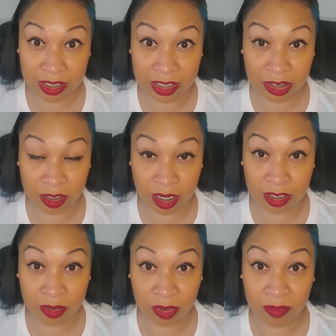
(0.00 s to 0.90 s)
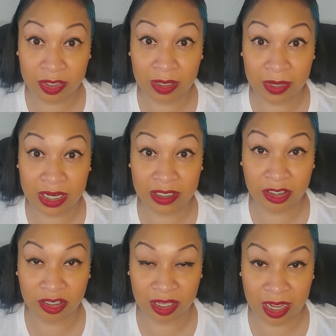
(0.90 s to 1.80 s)
this department, they balance
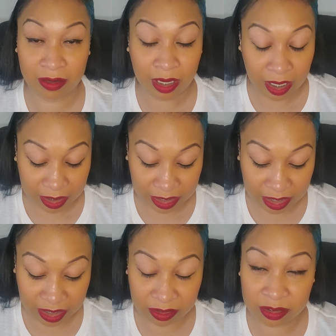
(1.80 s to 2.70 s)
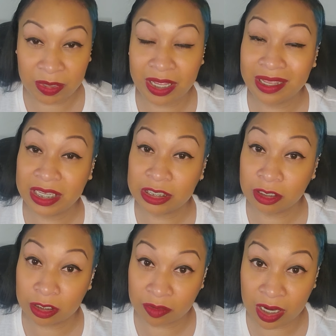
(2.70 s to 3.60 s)
each other out. Sagittarius man is
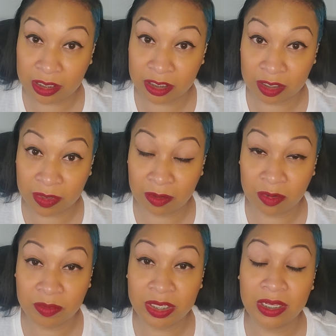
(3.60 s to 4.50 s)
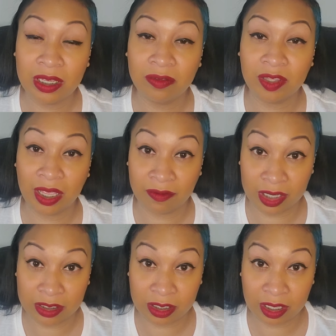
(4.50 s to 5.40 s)
going to ground the Gemini woman if they ever
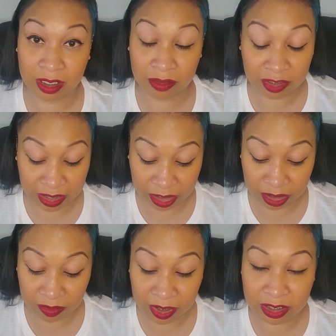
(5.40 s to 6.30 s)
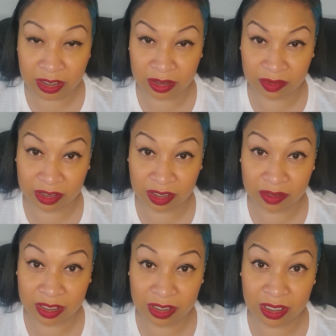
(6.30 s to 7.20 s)
get together in a relationship, because he's very
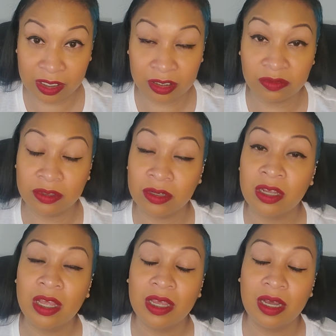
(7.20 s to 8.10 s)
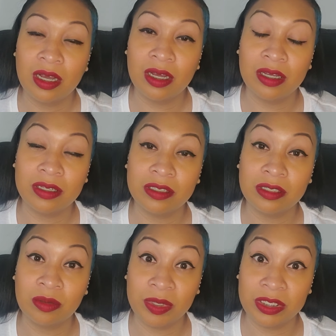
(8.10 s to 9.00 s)
serious and he looks for
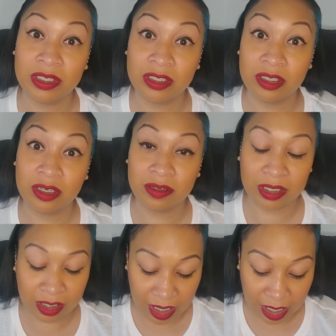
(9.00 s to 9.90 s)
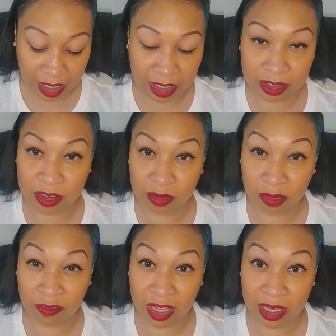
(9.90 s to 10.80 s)
stability and security. And he's going to
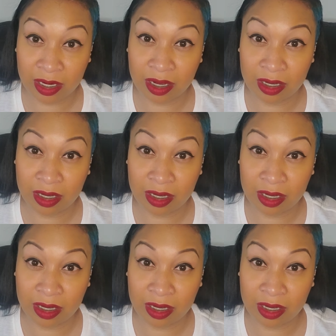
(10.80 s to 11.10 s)
provide